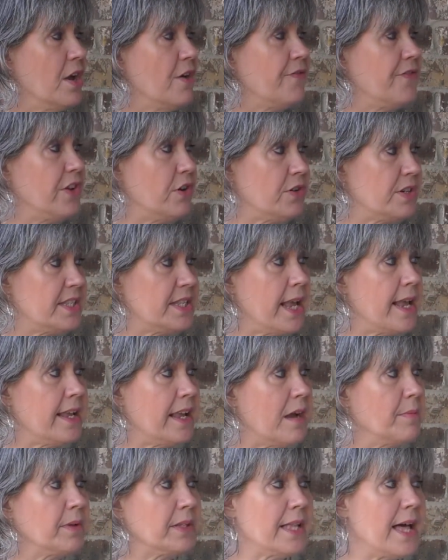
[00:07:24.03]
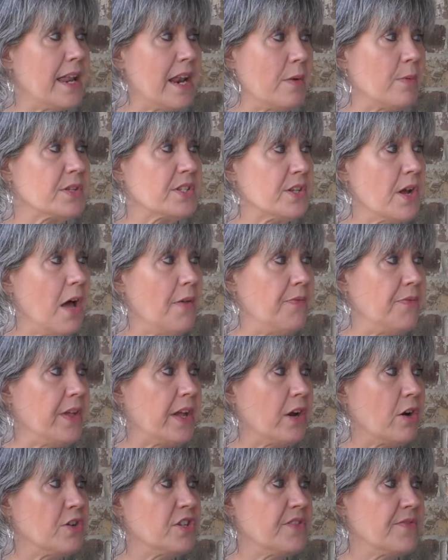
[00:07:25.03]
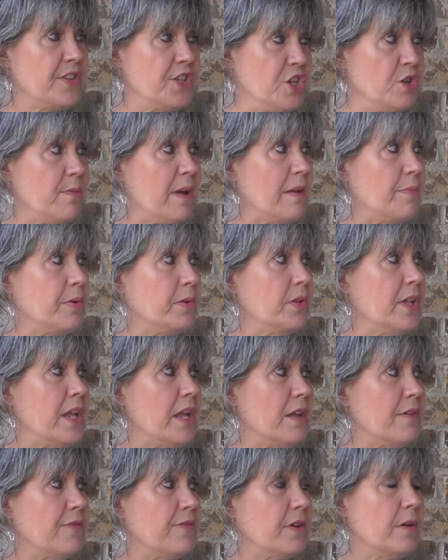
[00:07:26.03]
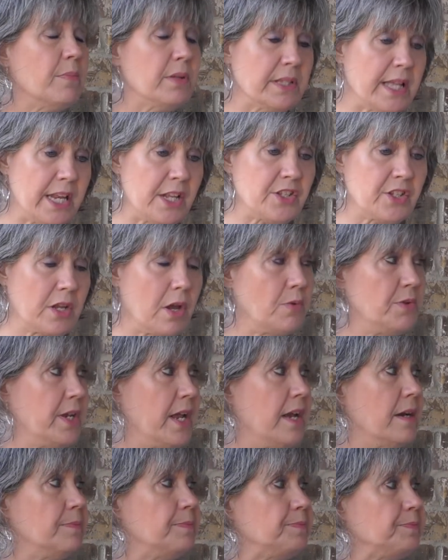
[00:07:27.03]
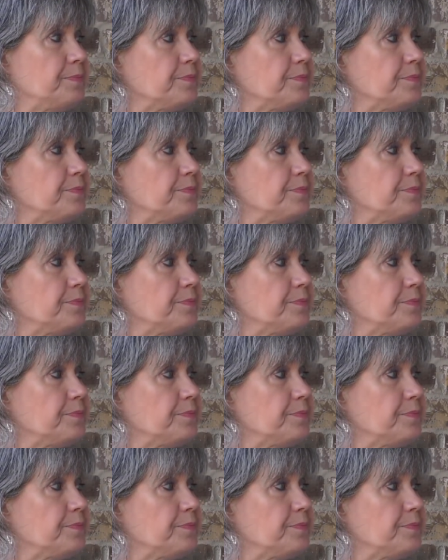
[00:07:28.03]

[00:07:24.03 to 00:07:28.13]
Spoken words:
For your sake, I'm glad I was not there, so that you may believe, but let us go to him.